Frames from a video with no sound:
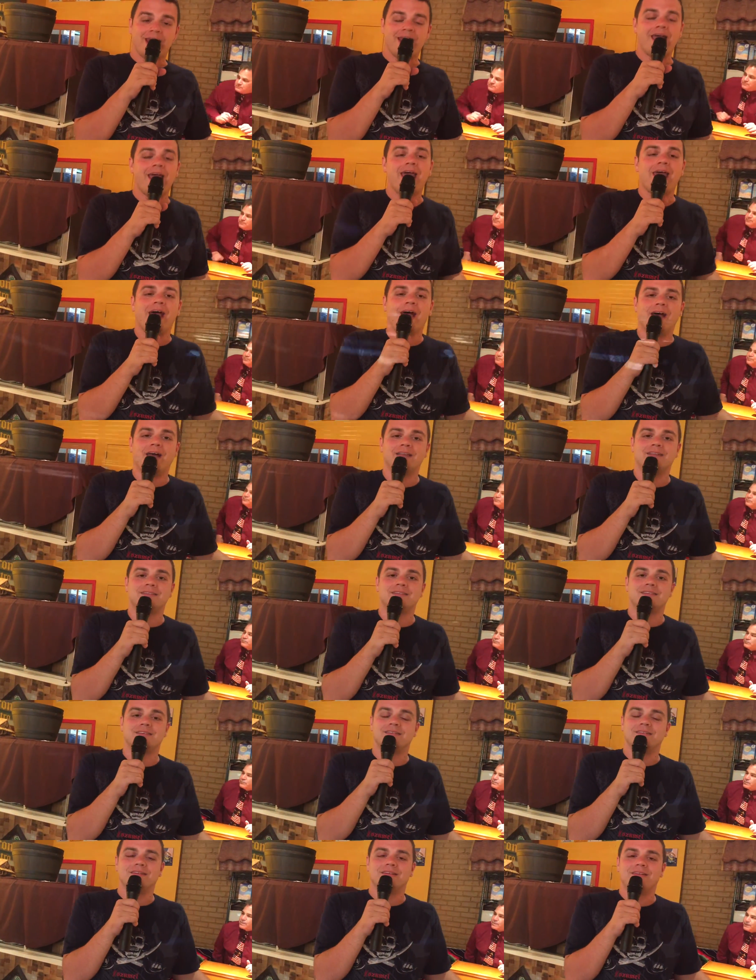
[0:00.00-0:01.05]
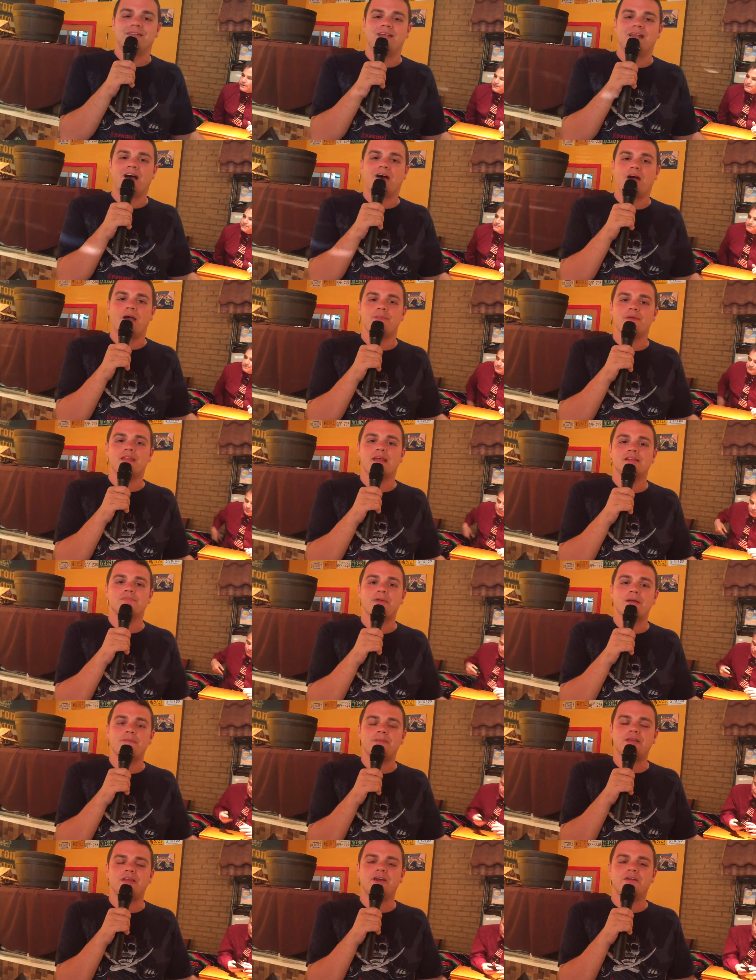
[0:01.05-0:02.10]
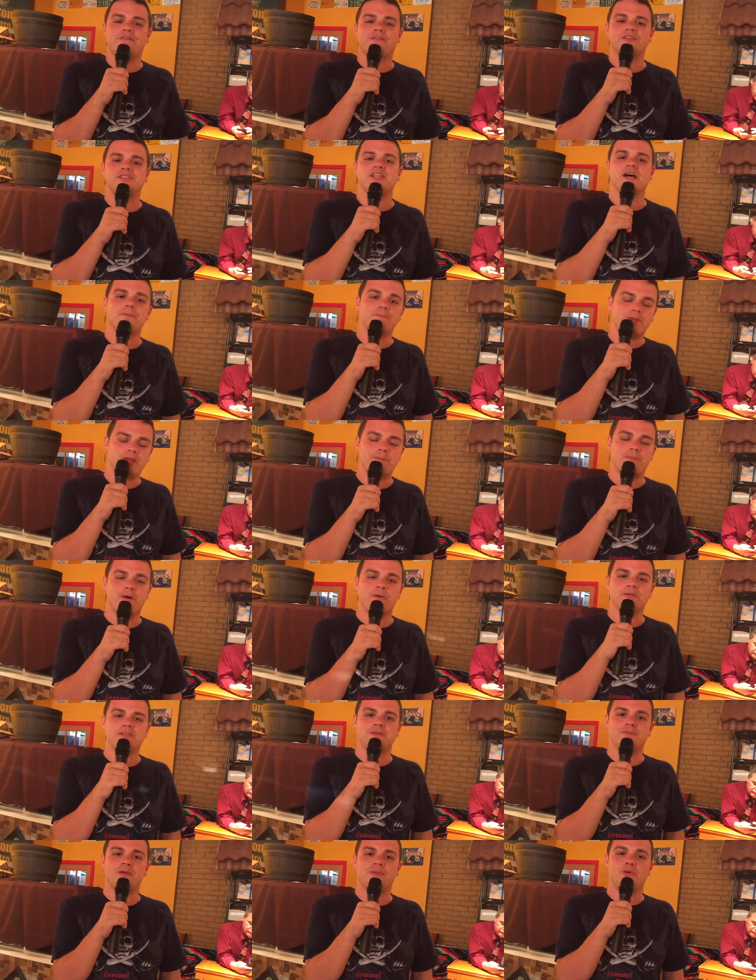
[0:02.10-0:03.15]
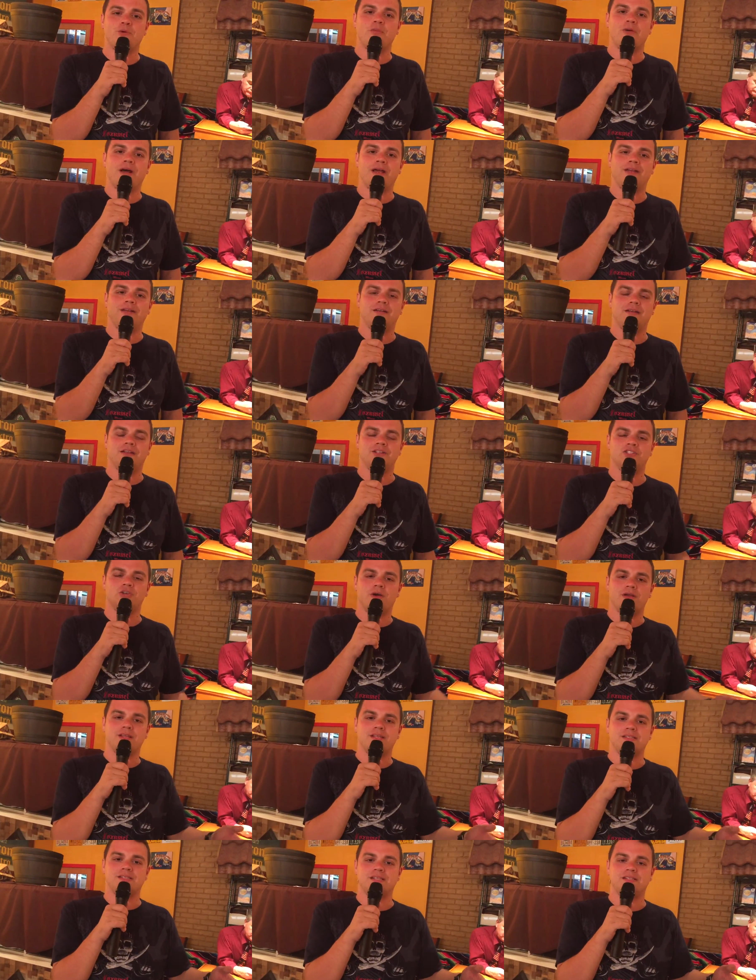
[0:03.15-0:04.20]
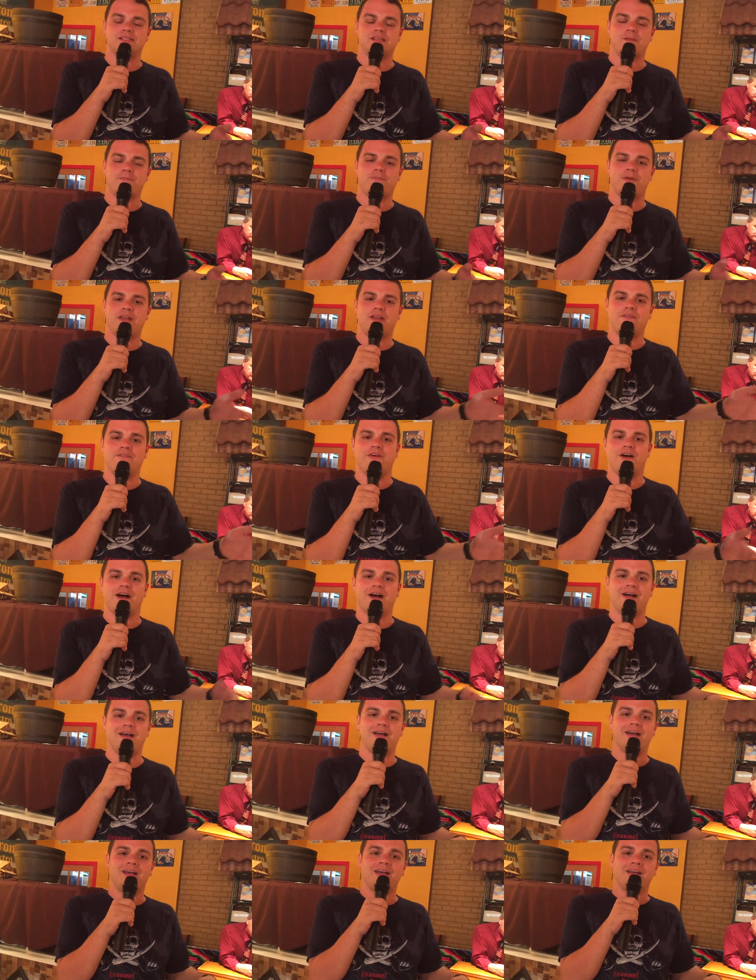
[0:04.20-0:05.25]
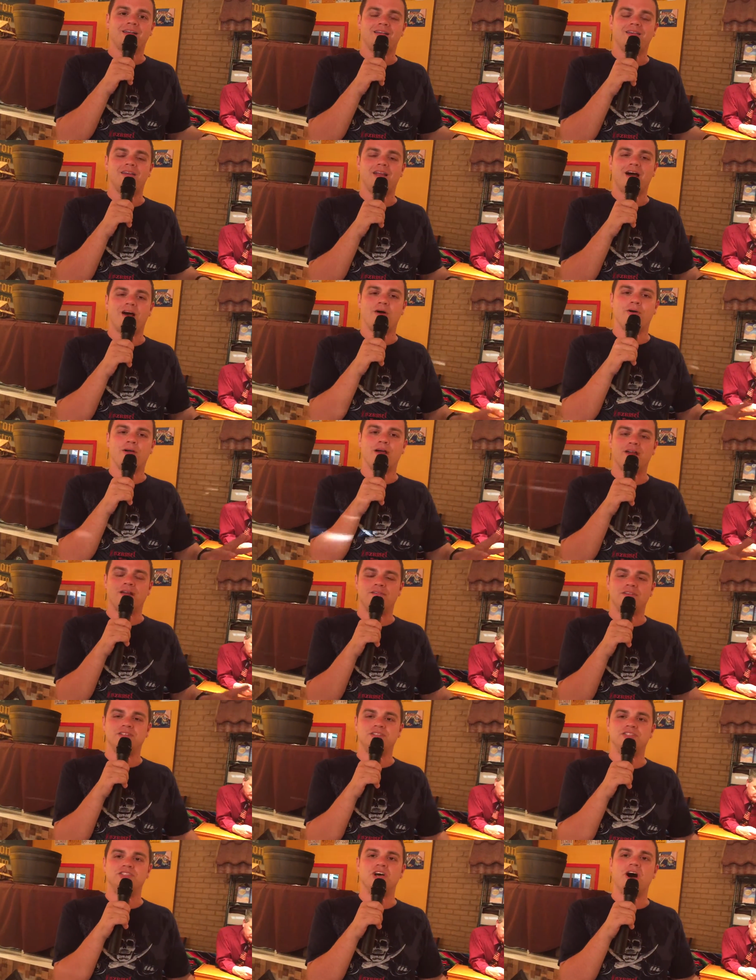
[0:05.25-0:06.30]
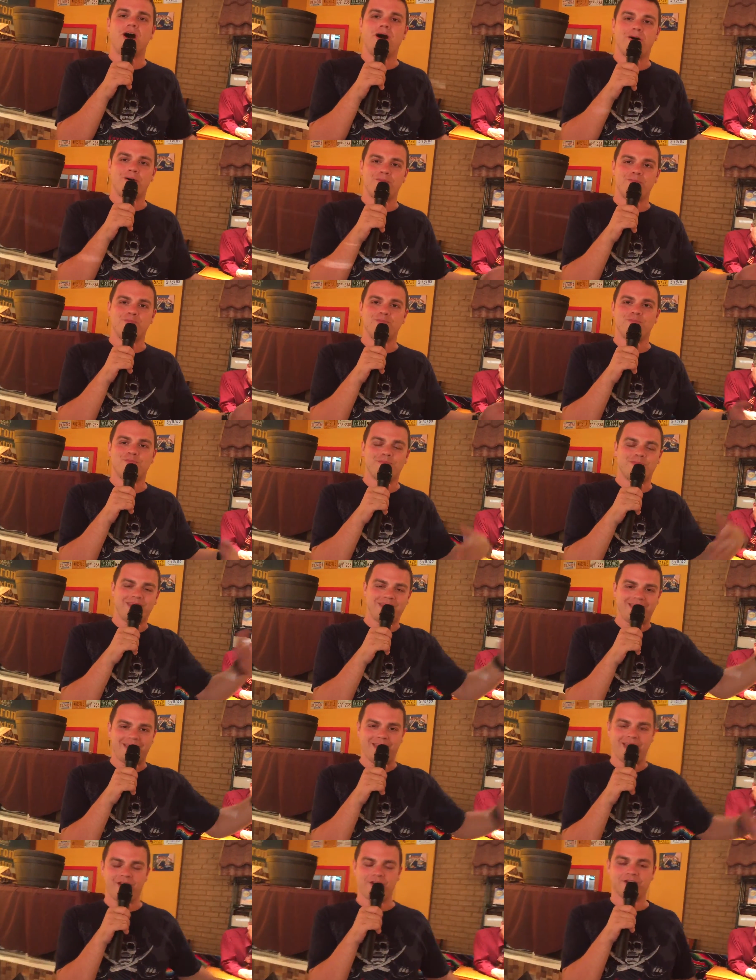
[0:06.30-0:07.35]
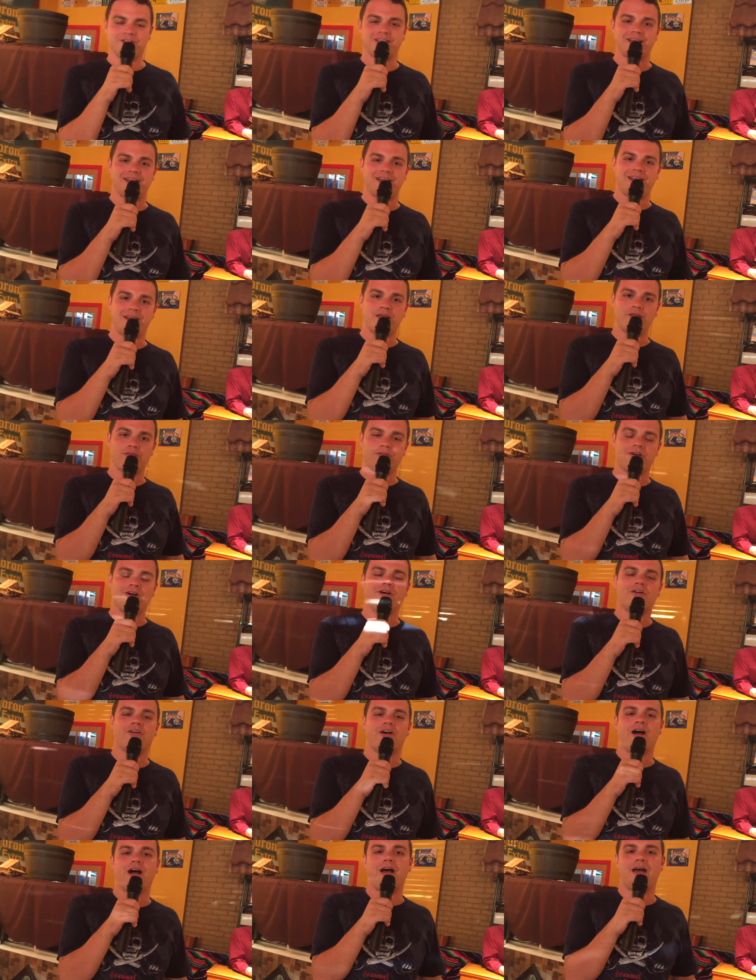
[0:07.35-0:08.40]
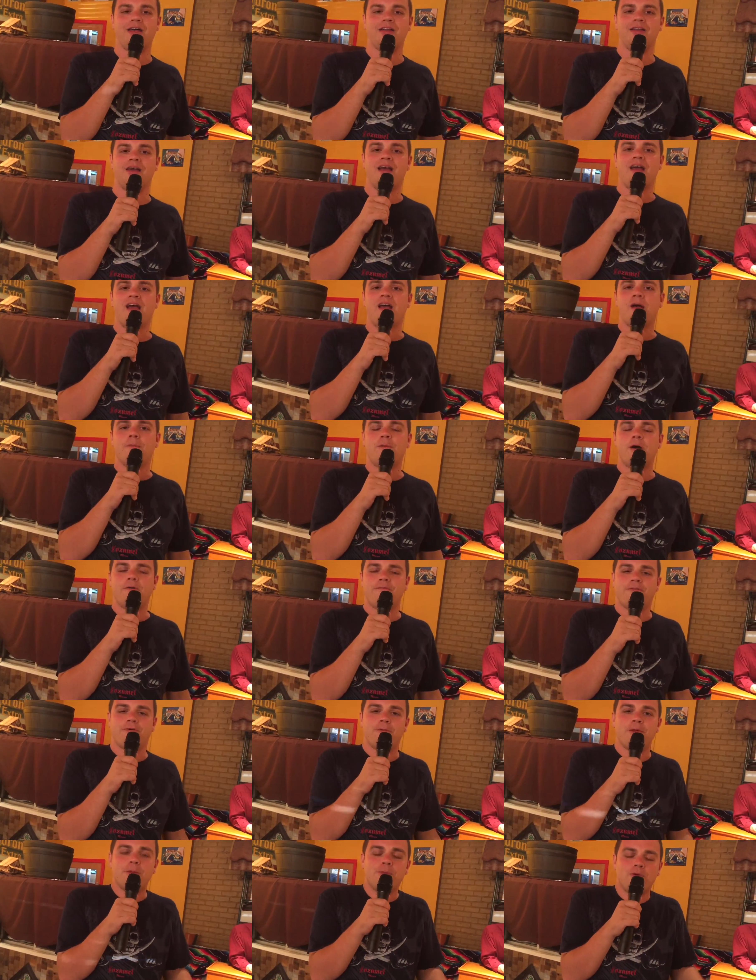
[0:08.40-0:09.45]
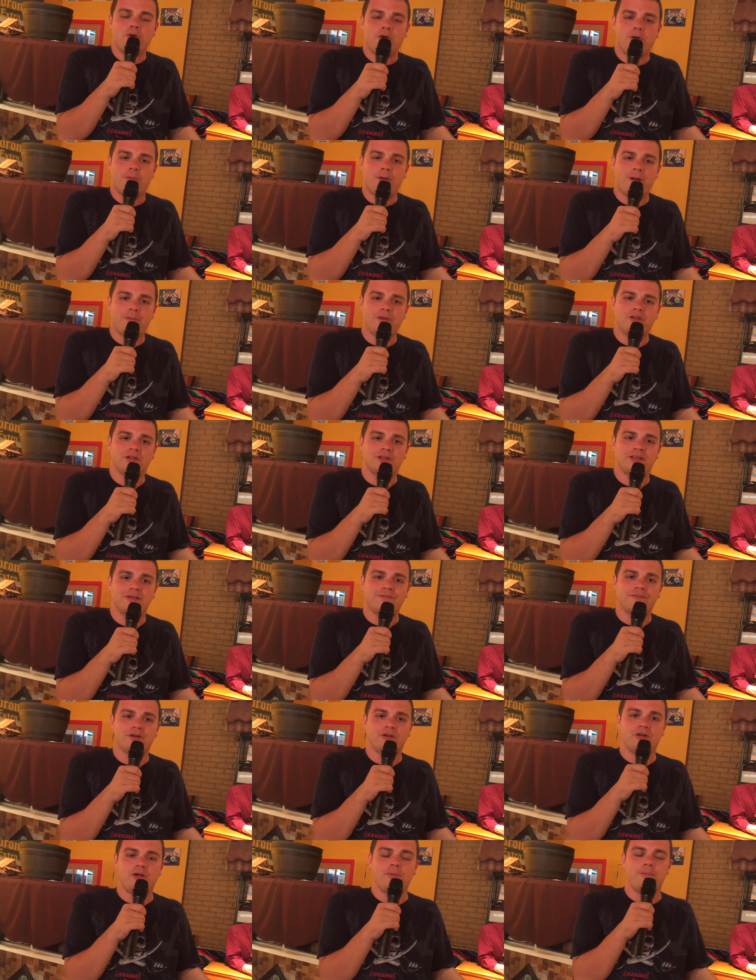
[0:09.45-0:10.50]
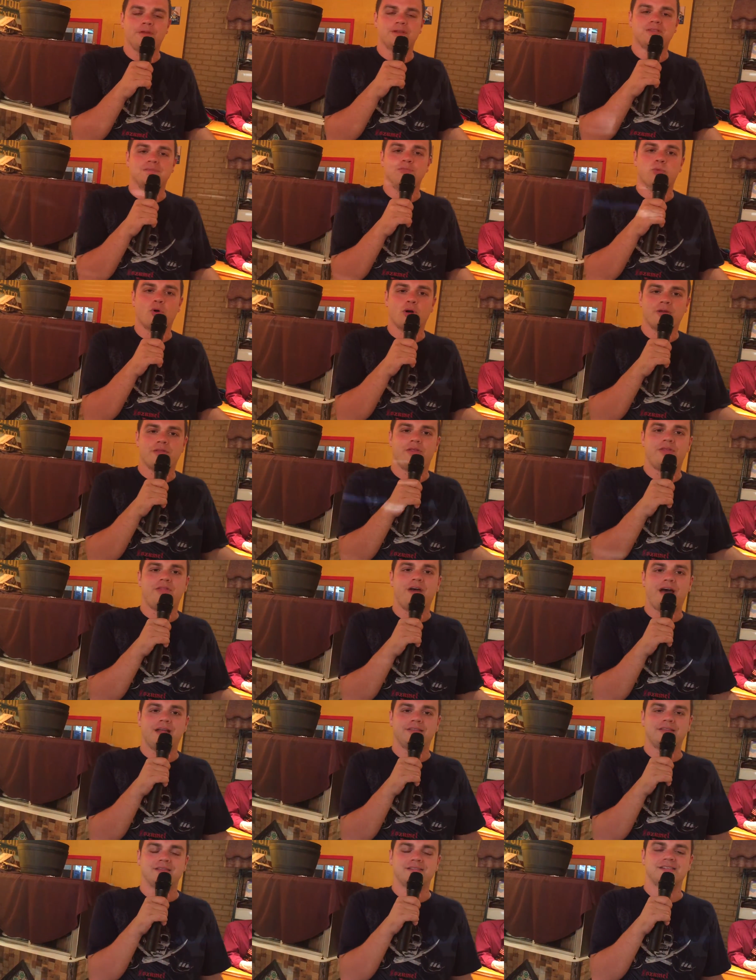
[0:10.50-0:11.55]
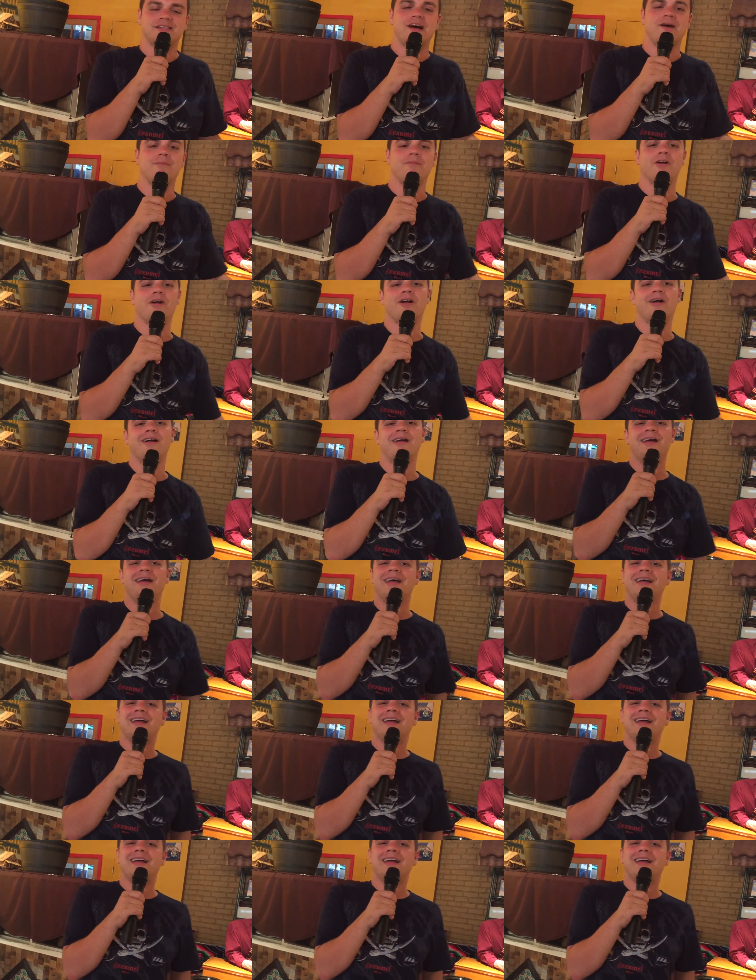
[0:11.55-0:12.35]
and you know, I mean, that might be good for some people. Some people might enjoy this as a bit of a, you know, kind of a dumb, entertaining thrill ride. But for people who are probably looking for a little bit more than that this summer,